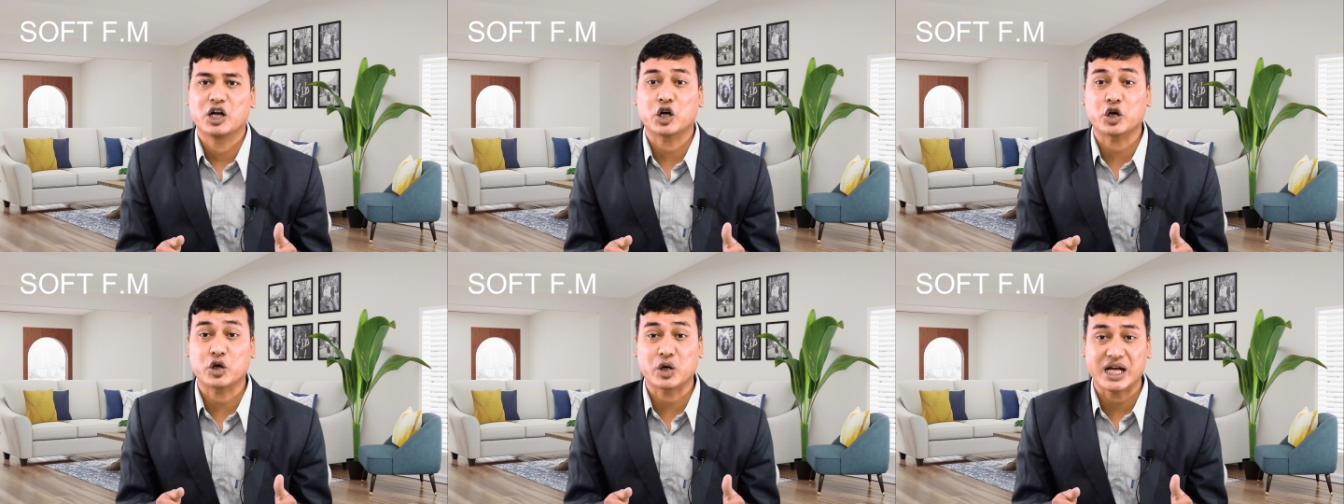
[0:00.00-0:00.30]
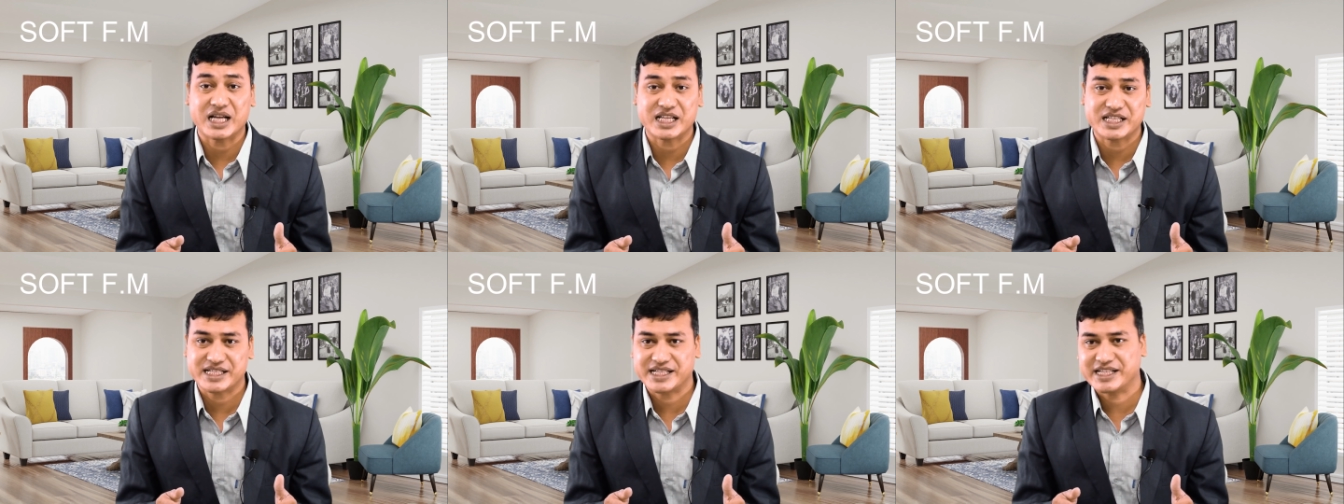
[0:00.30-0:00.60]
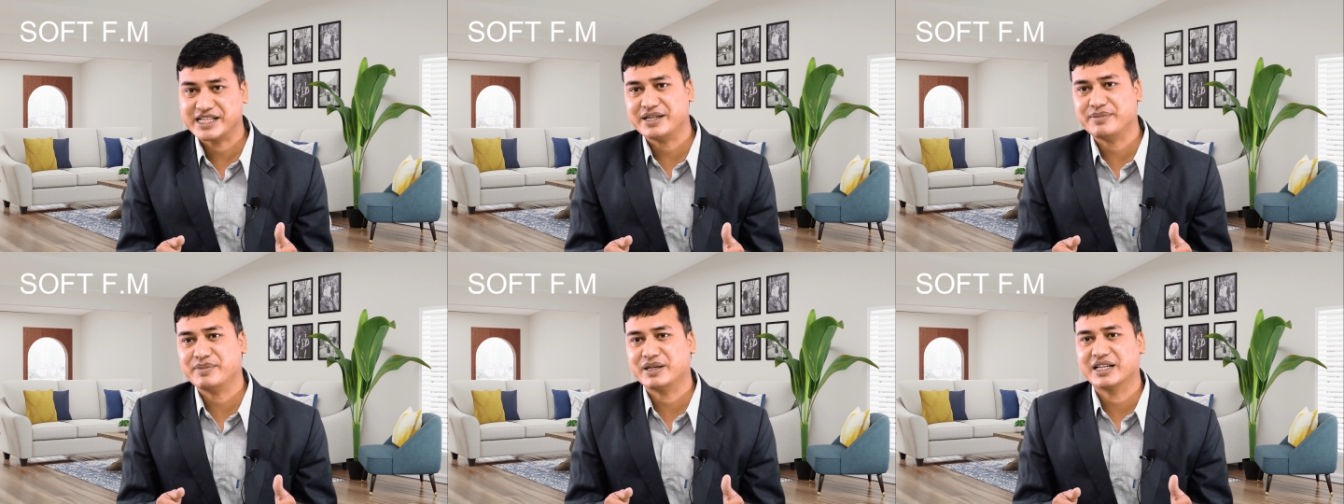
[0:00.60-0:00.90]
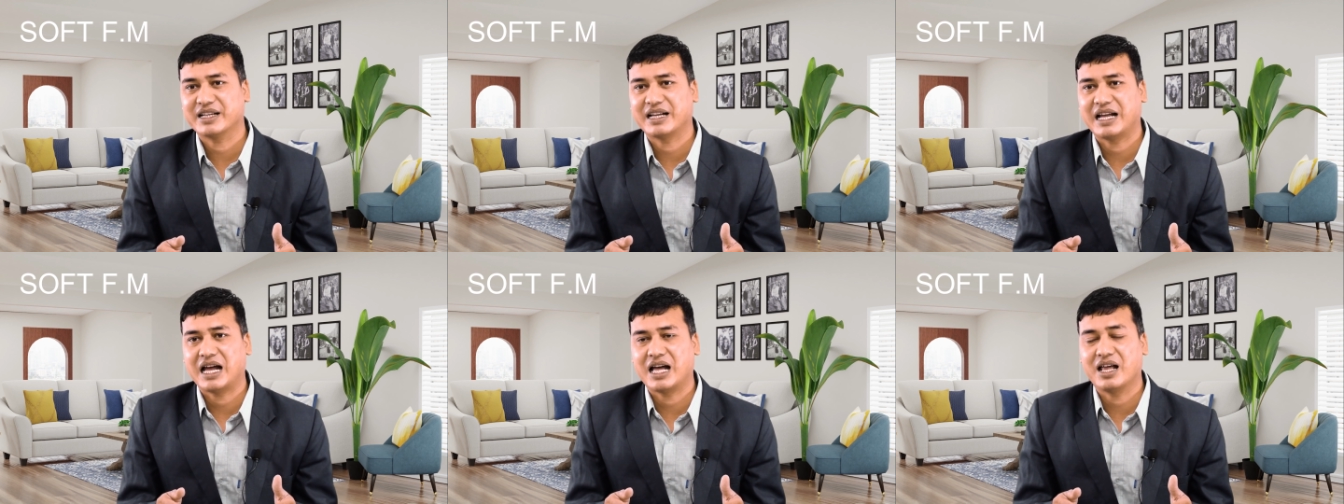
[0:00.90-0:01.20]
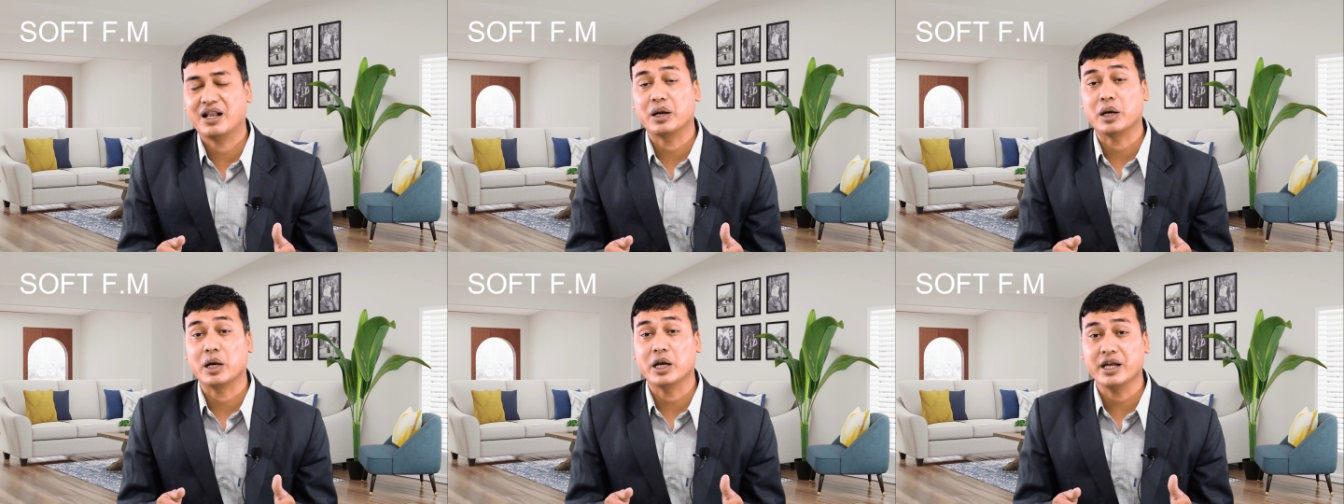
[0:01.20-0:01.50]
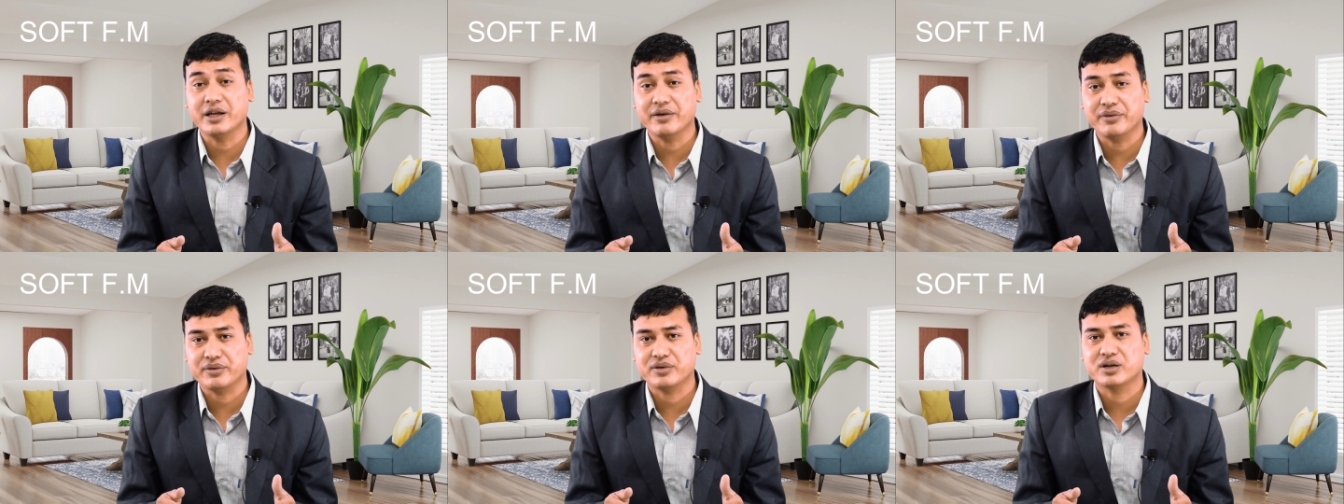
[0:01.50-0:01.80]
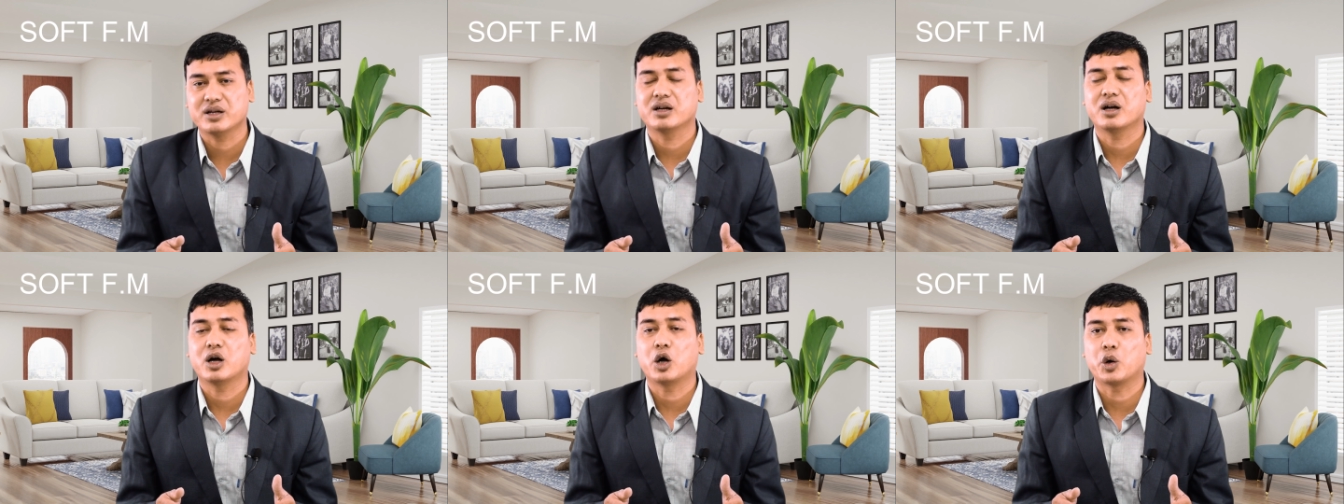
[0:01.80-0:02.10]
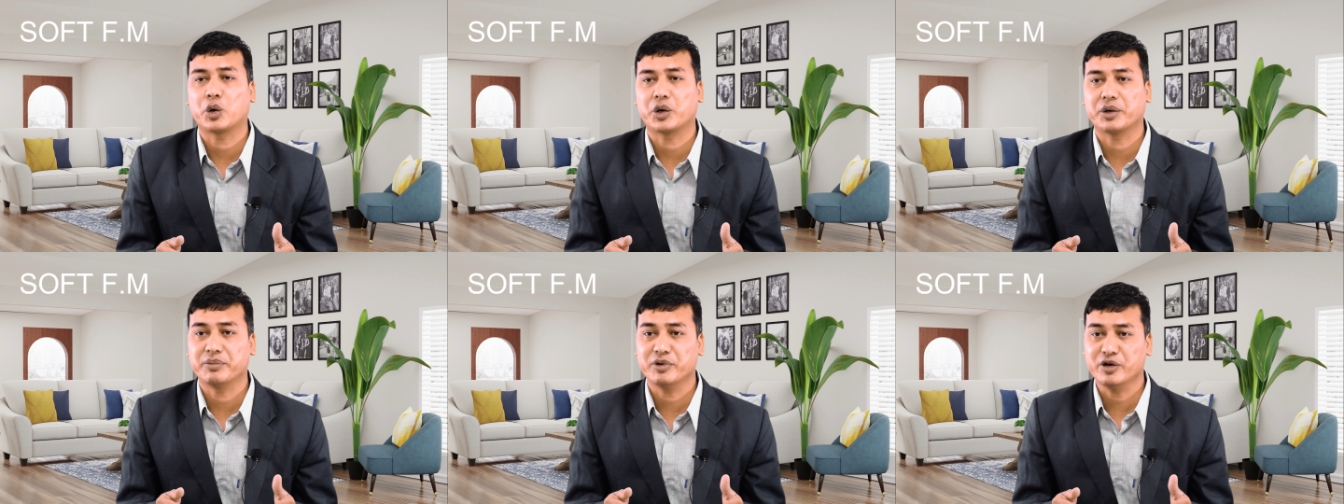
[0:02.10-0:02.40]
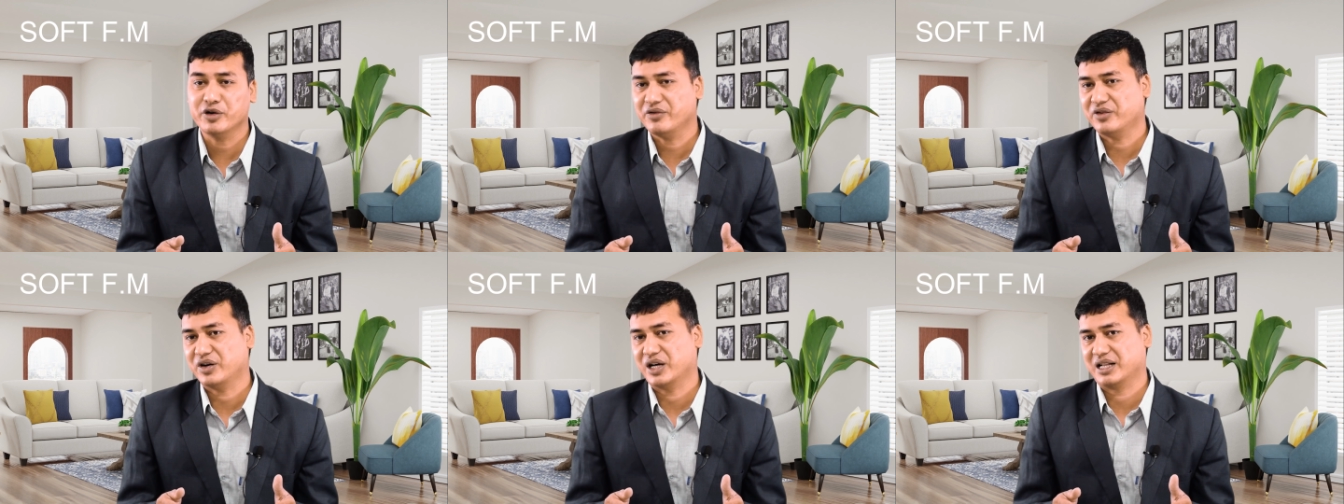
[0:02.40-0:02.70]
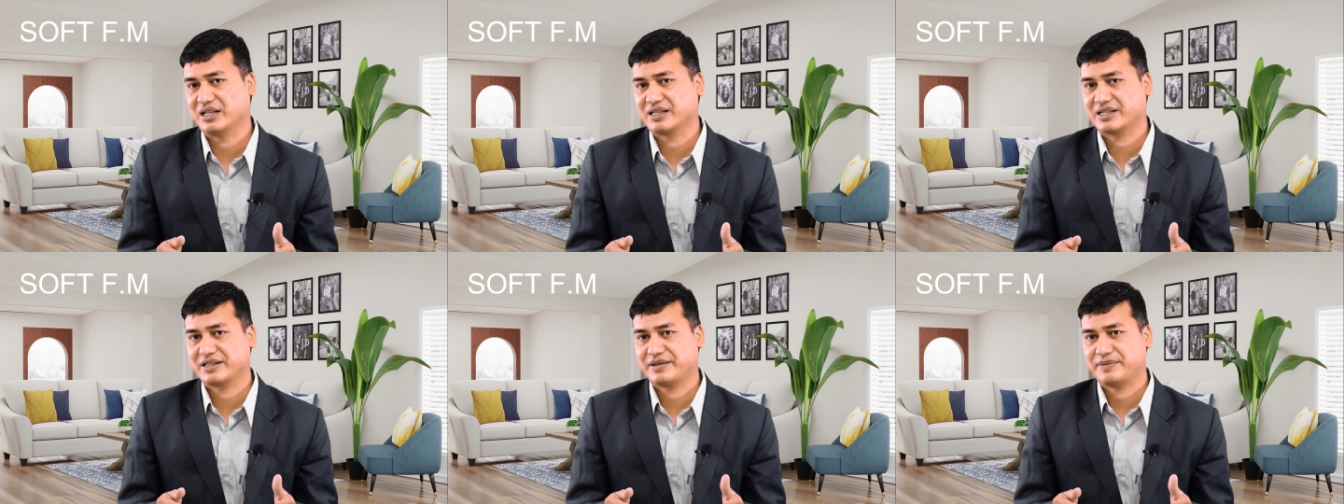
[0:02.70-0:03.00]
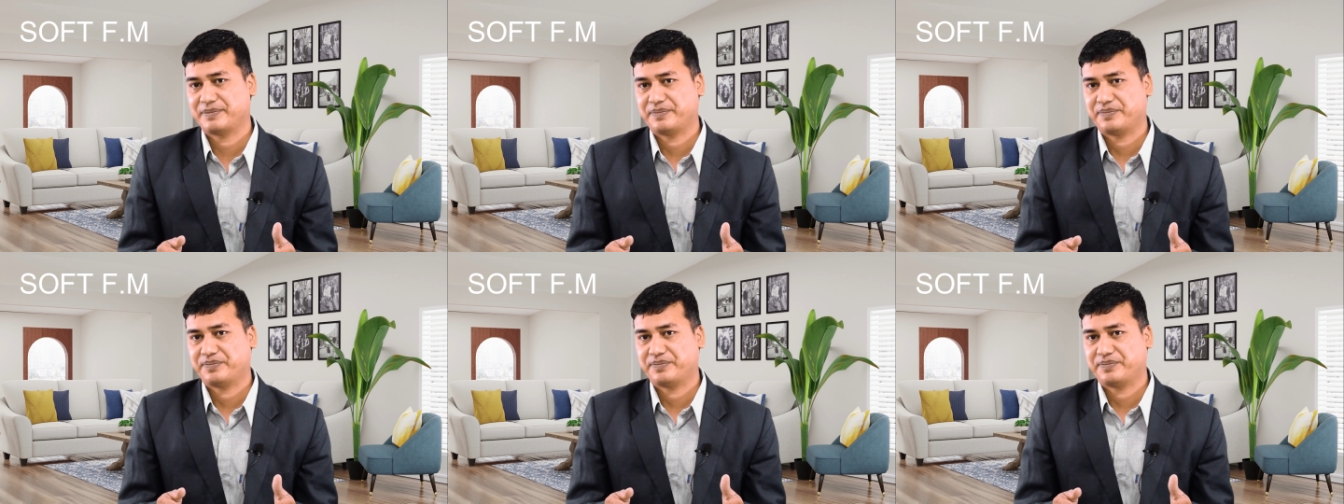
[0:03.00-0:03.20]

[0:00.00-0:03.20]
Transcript: grass trimming and leaf removals.